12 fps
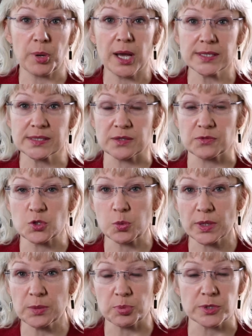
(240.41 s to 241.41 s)
positive
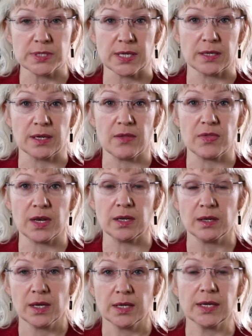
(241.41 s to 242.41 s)
20% and then
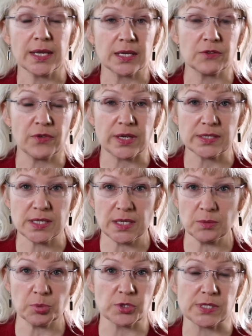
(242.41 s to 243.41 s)
negative
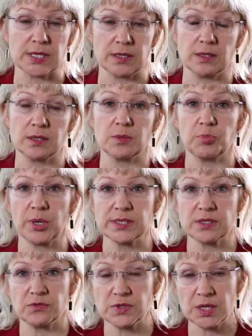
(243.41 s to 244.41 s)
18% and then
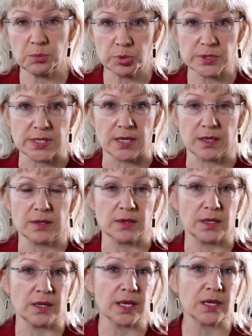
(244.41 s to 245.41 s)
positive 10% and
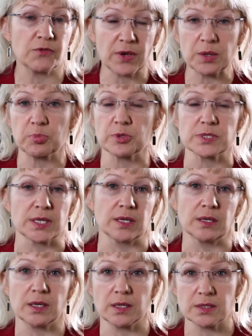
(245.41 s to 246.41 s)
then negative 8%,
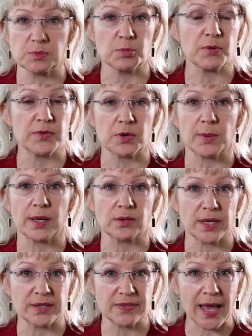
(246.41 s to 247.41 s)
and it's moving around
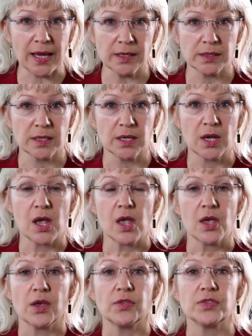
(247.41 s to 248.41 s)
like that,
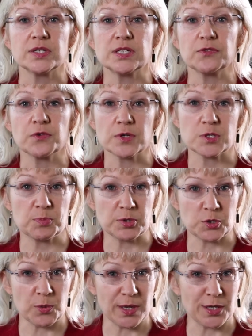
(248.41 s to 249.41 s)
the difference
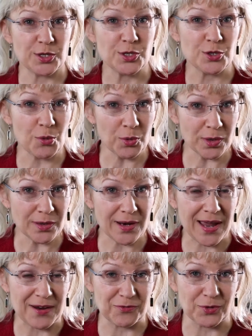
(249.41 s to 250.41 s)
between your
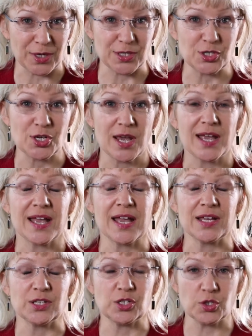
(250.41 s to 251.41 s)
average
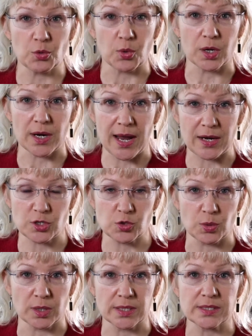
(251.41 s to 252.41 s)
and your
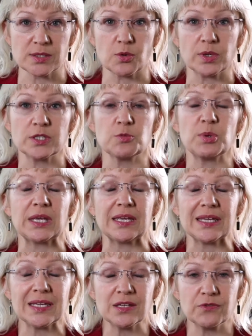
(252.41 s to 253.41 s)
actual is going to be
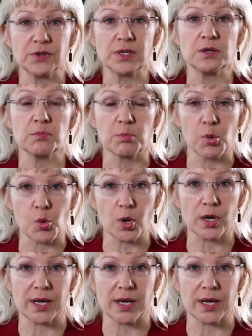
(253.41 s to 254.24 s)
even more